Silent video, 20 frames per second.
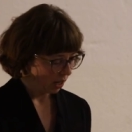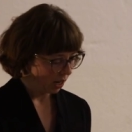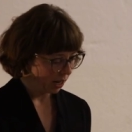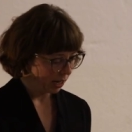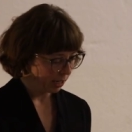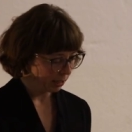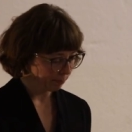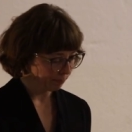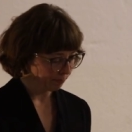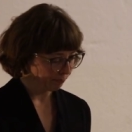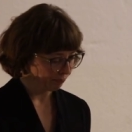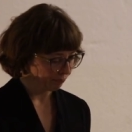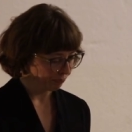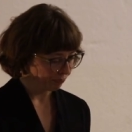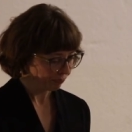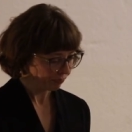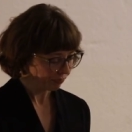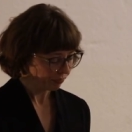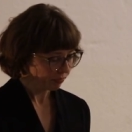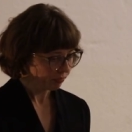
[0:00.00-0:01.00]

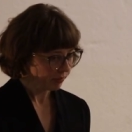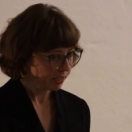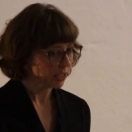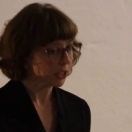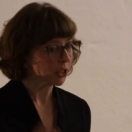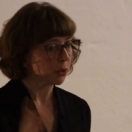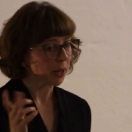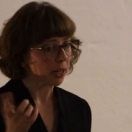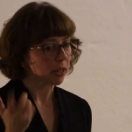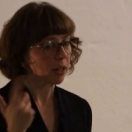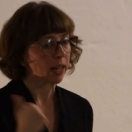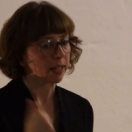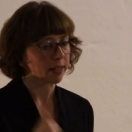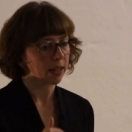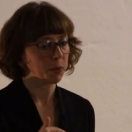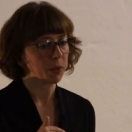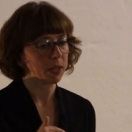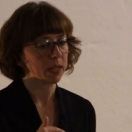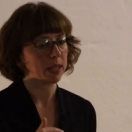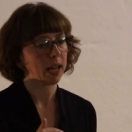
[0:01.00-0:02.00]
Um, so
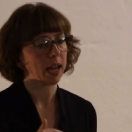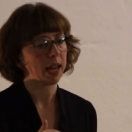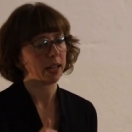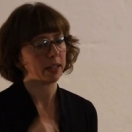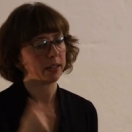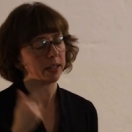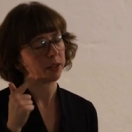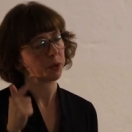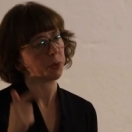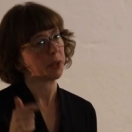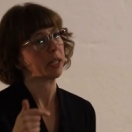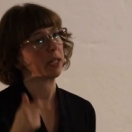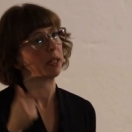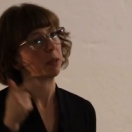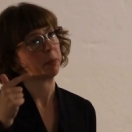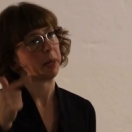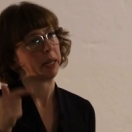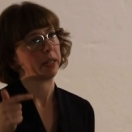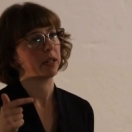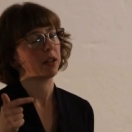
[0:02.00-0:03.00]
as I was saying, this
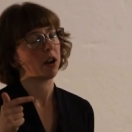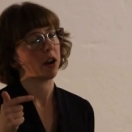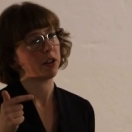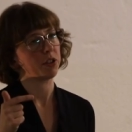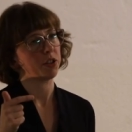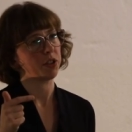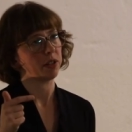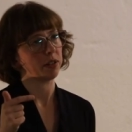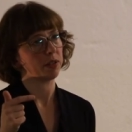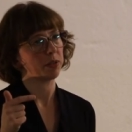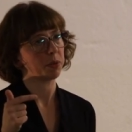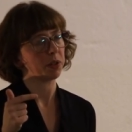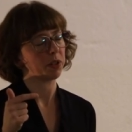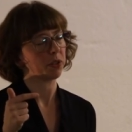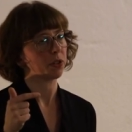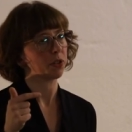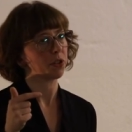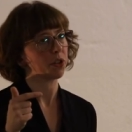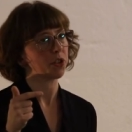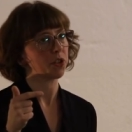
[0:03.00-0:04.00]
critical pedagogy
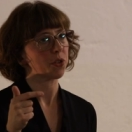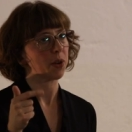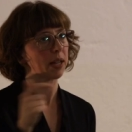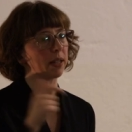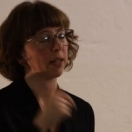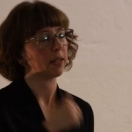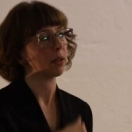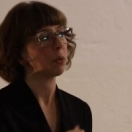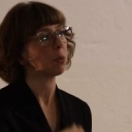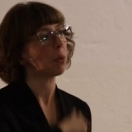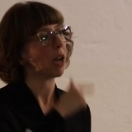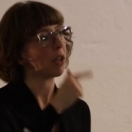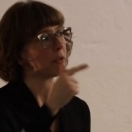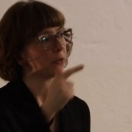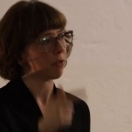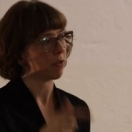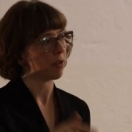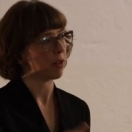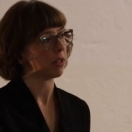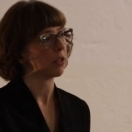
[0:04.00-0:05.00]
research strand is a
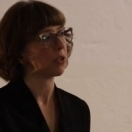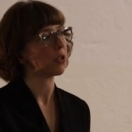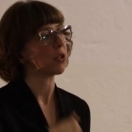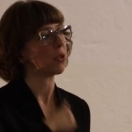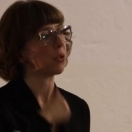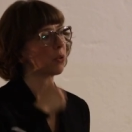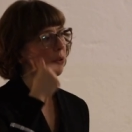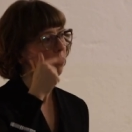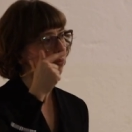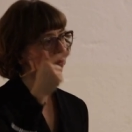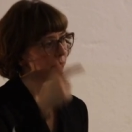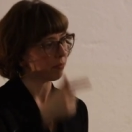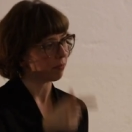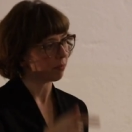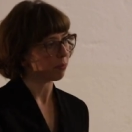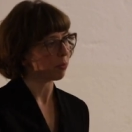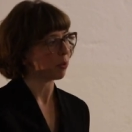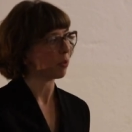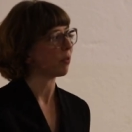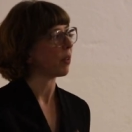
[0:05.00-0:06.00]
way for us to
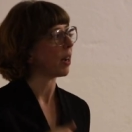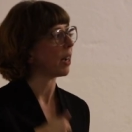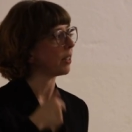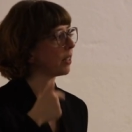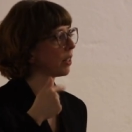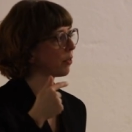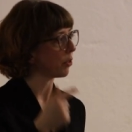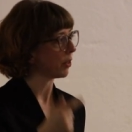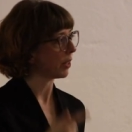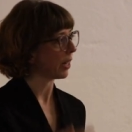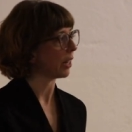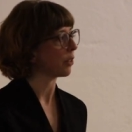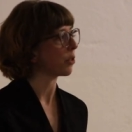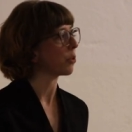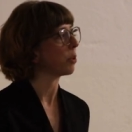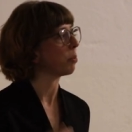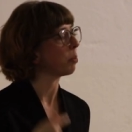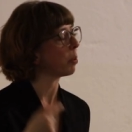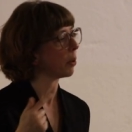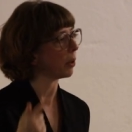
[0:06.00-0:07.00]
provide different
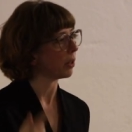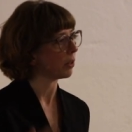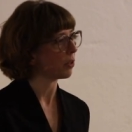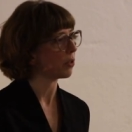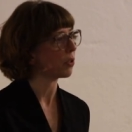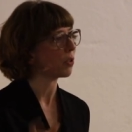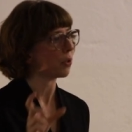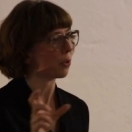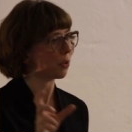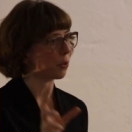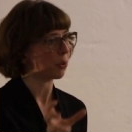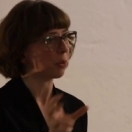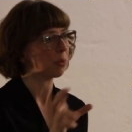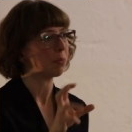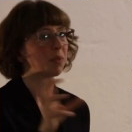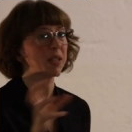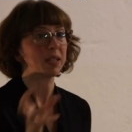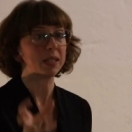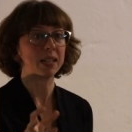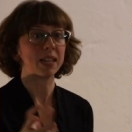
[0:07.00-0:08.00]
entry points to
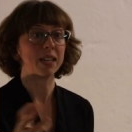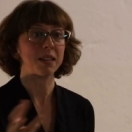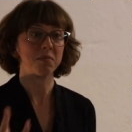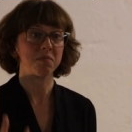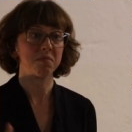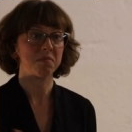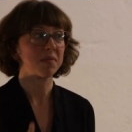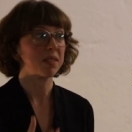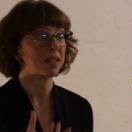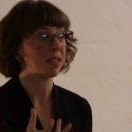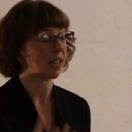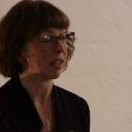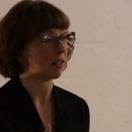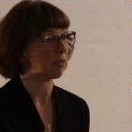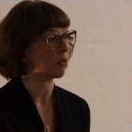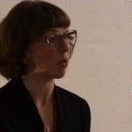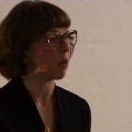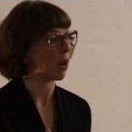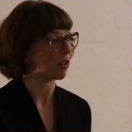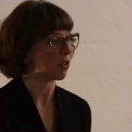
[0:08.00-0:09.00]
the same set
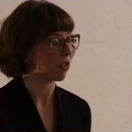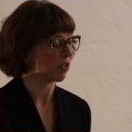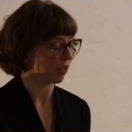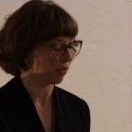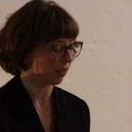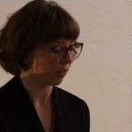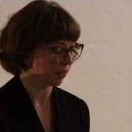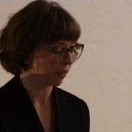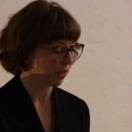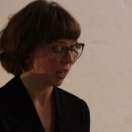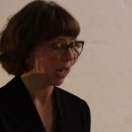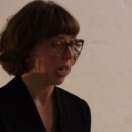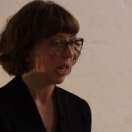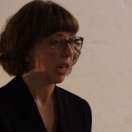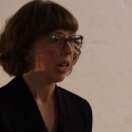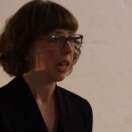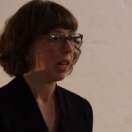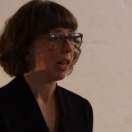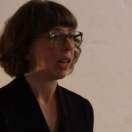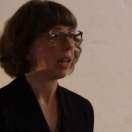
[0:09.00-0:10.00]
of questions.
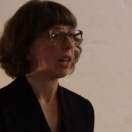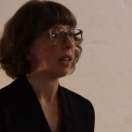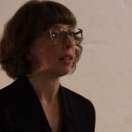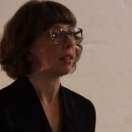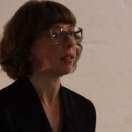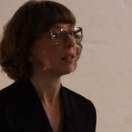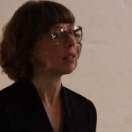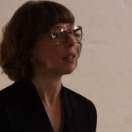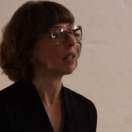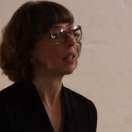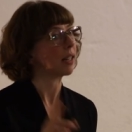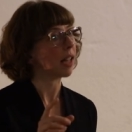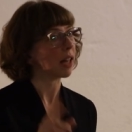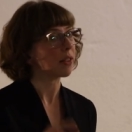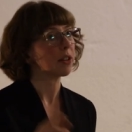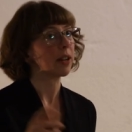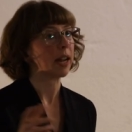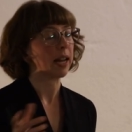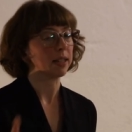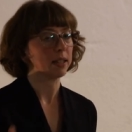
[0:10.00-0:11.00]
And
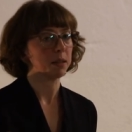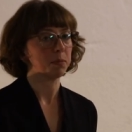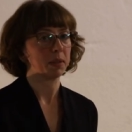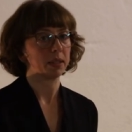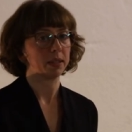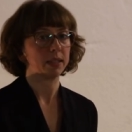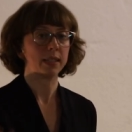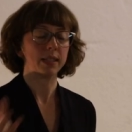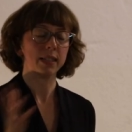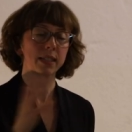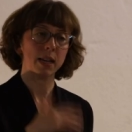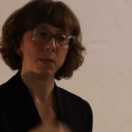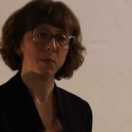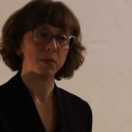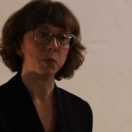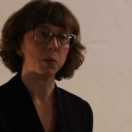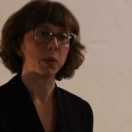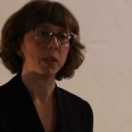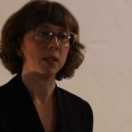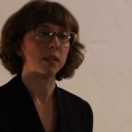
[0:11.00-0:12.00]
another element that
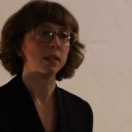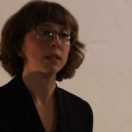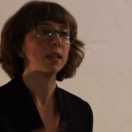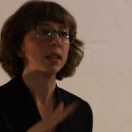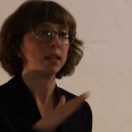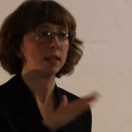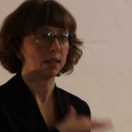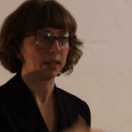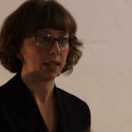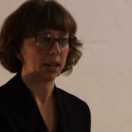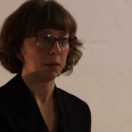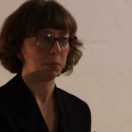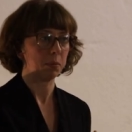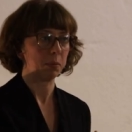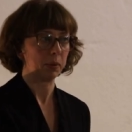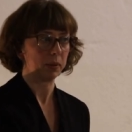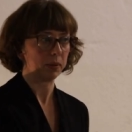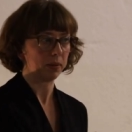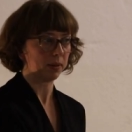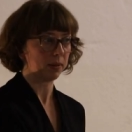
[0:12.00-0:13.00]
comes with it is
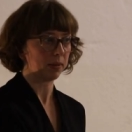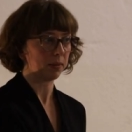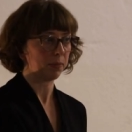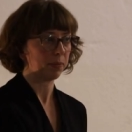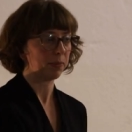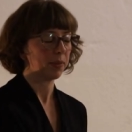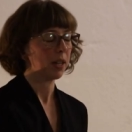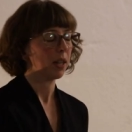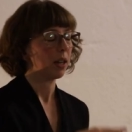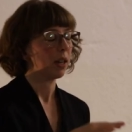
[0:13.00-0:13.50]
campus.